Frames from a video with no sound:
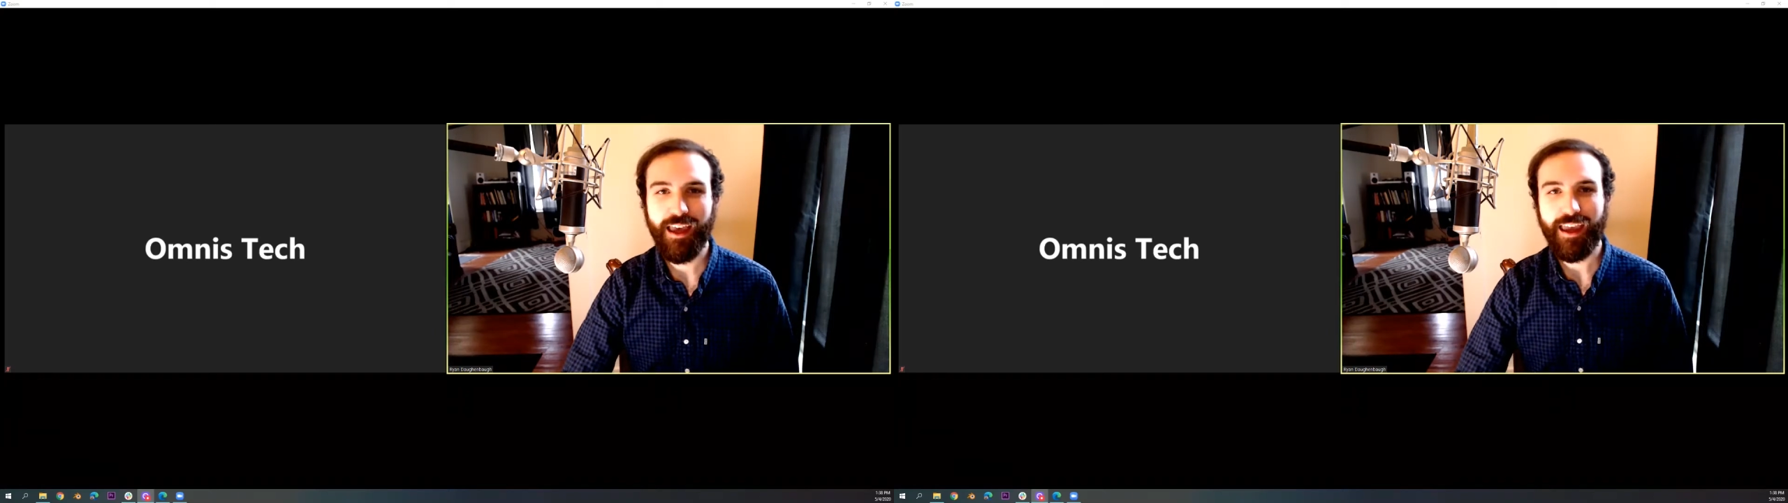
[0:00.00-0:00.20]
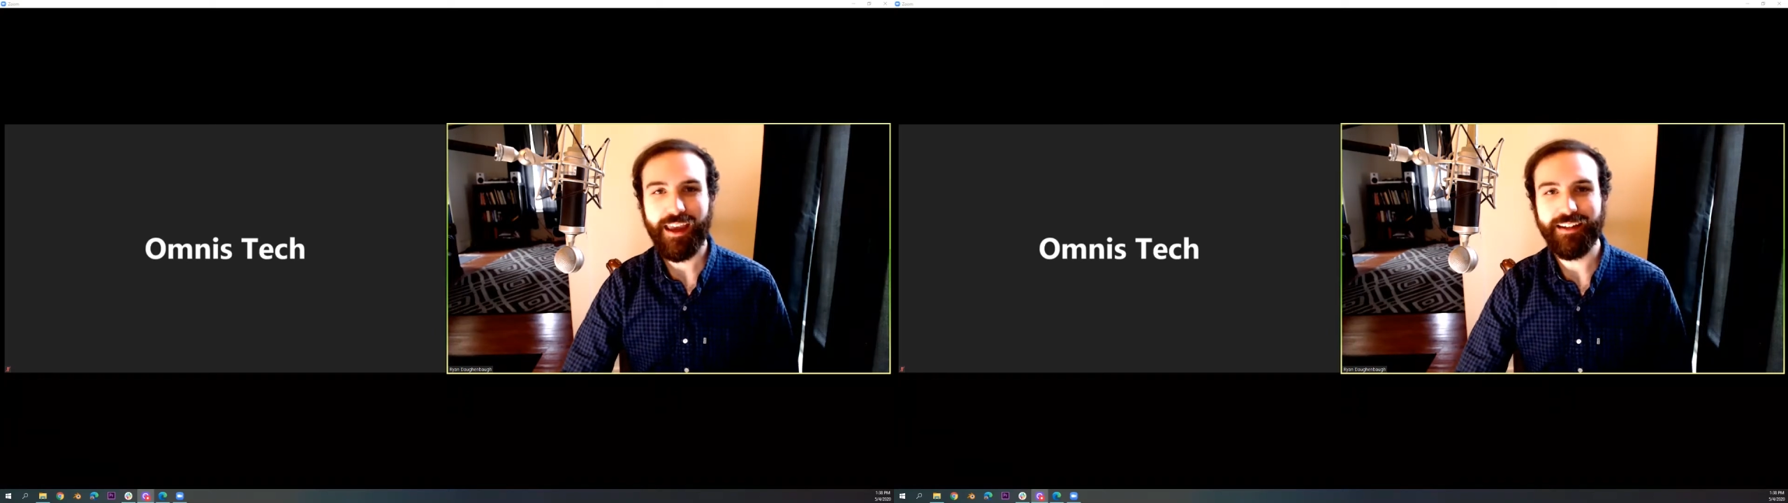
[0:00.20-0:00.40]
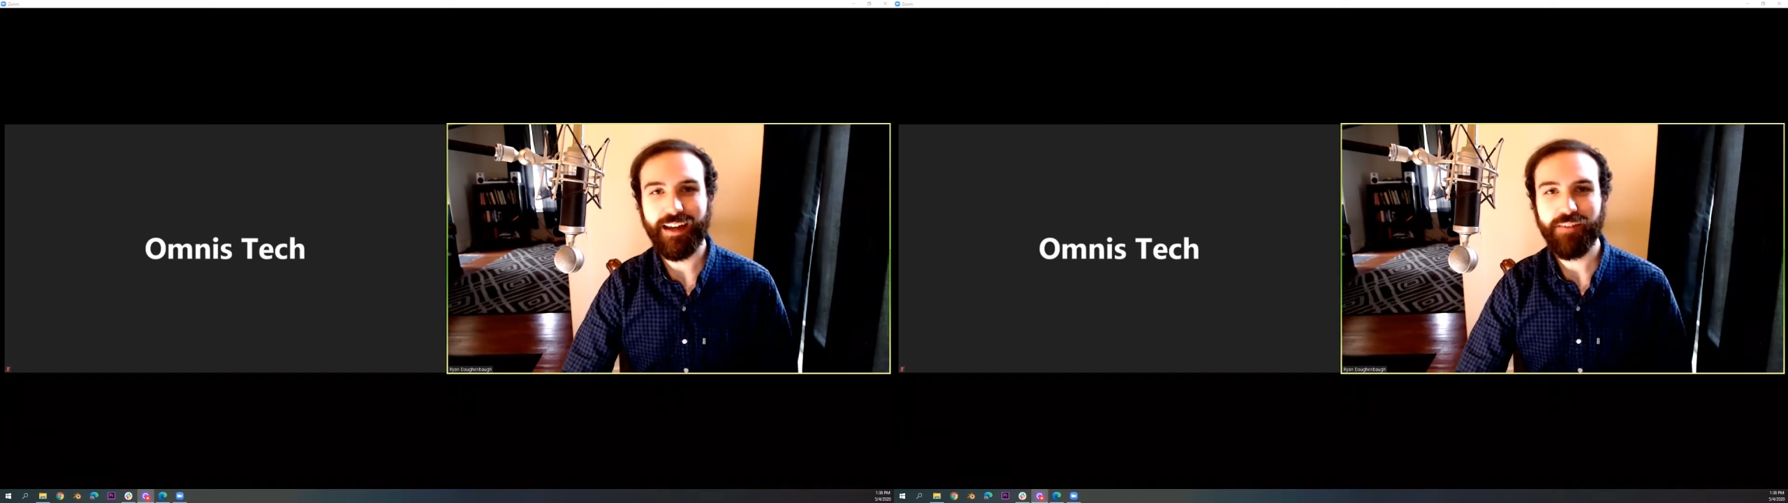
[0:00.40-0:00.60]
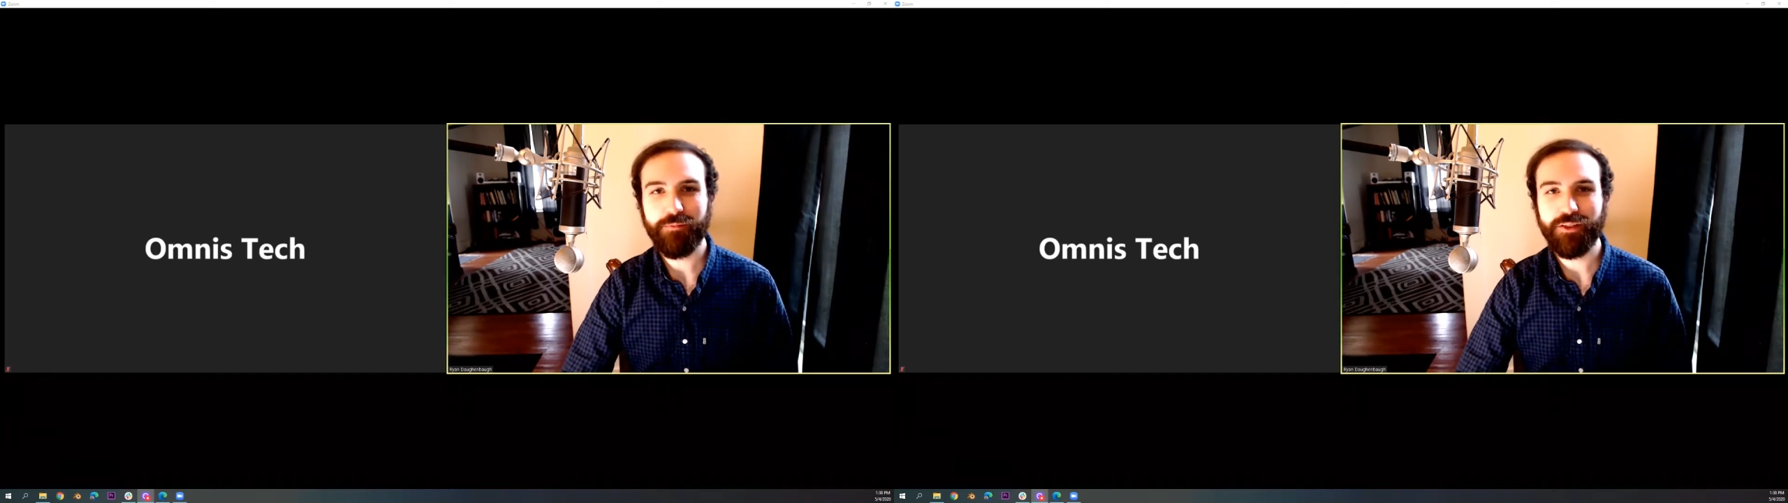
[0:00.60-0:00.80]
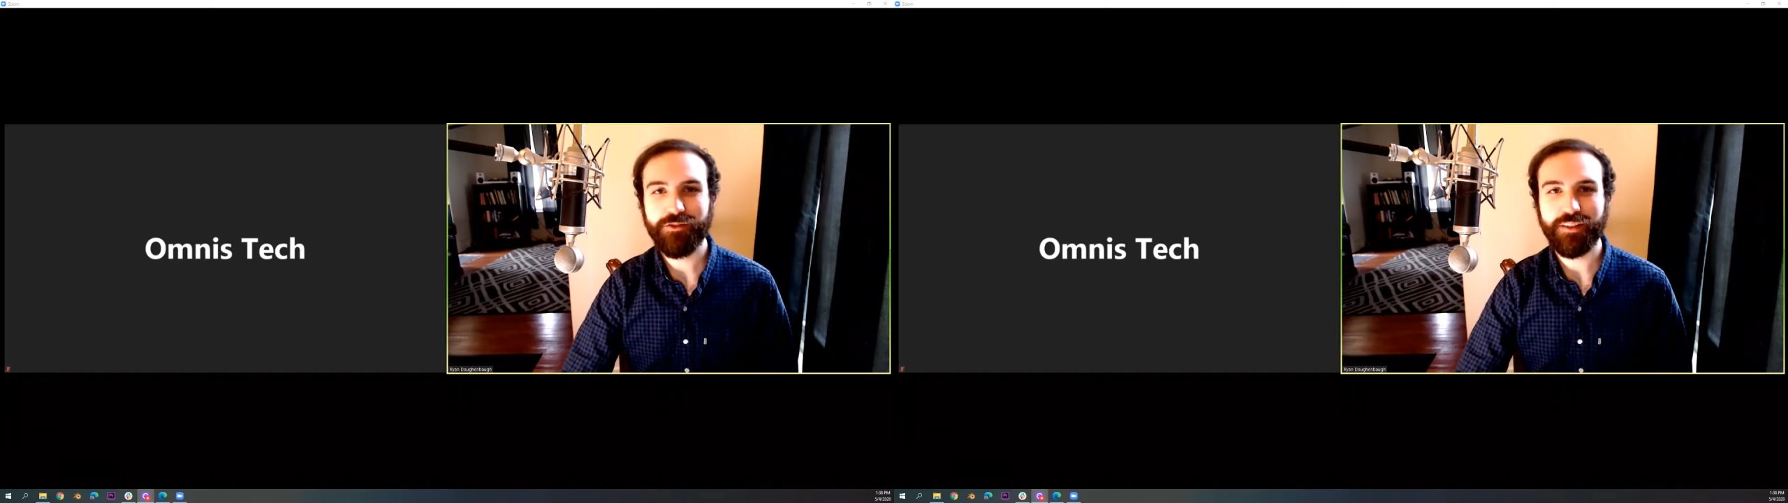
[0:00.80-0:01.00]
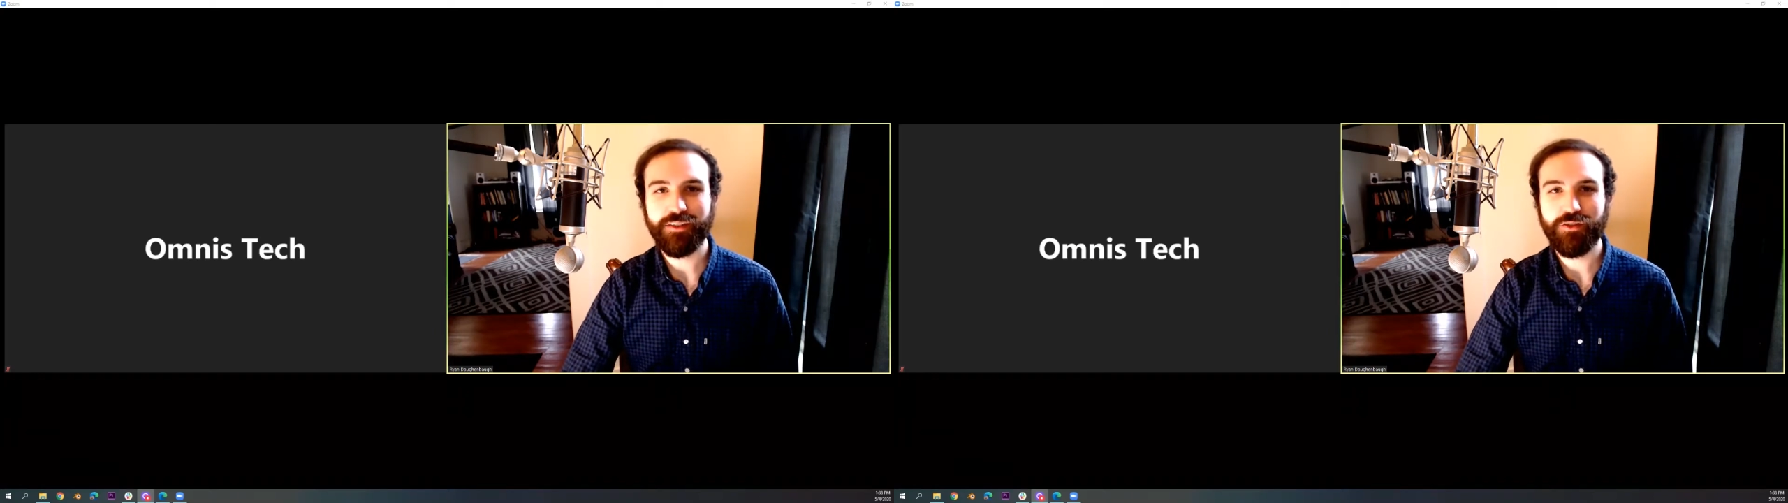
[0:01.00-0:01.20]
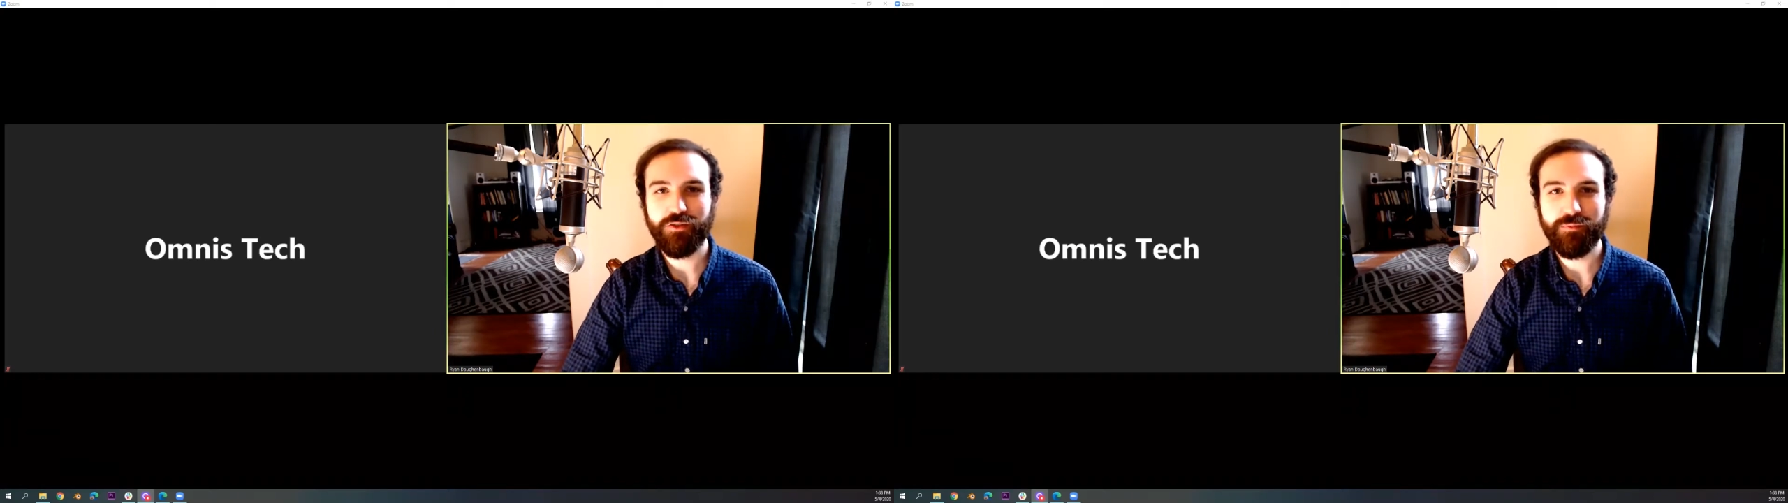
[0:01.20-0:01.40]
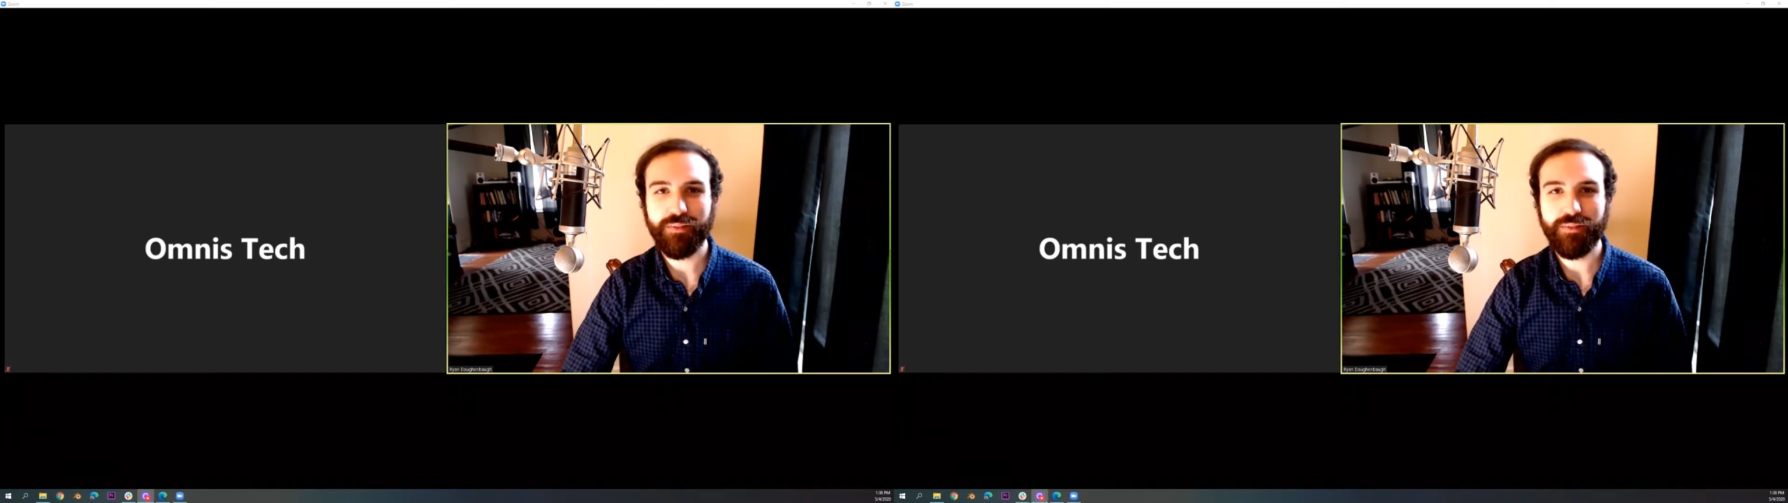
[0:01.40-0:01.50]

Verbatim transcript: and I've been using Zoom